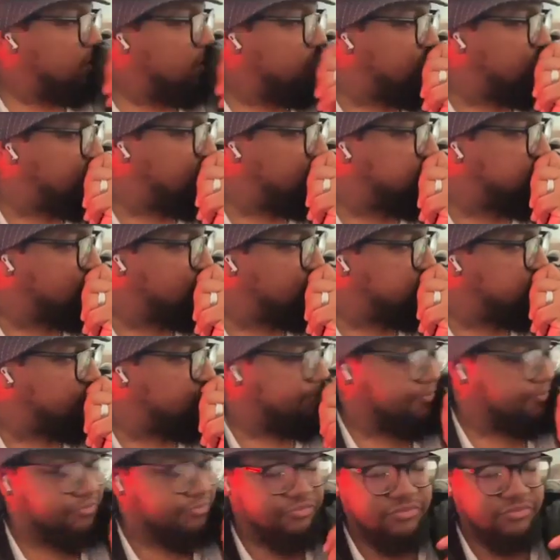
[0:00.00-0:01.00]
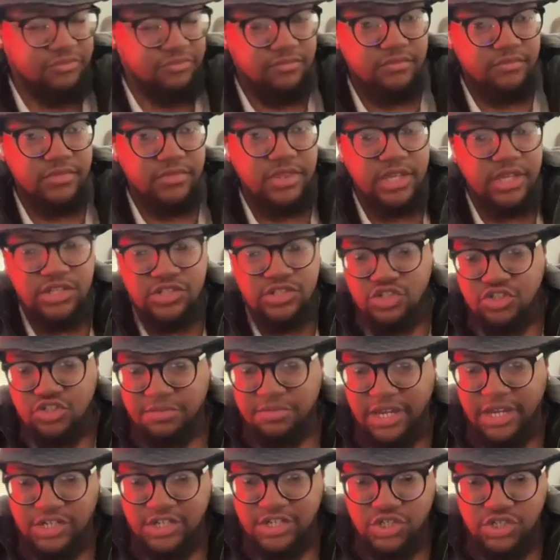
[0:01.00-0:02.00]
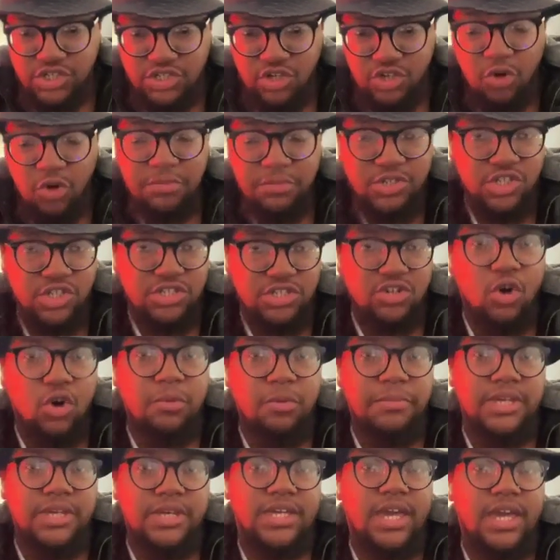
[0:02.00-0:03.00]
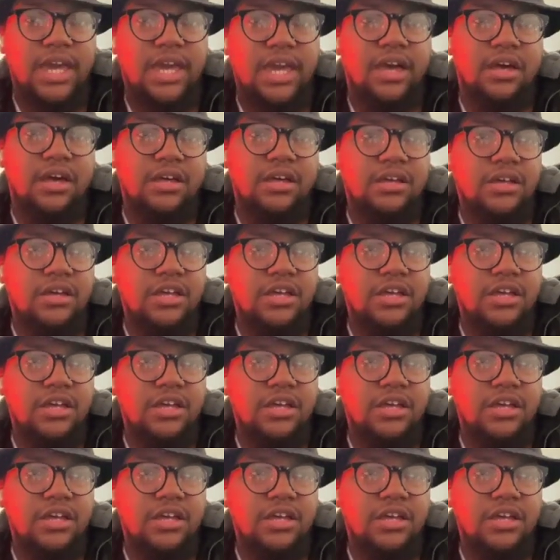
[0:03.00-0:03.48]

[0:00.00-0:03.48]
Excuse me, and she told me yeah,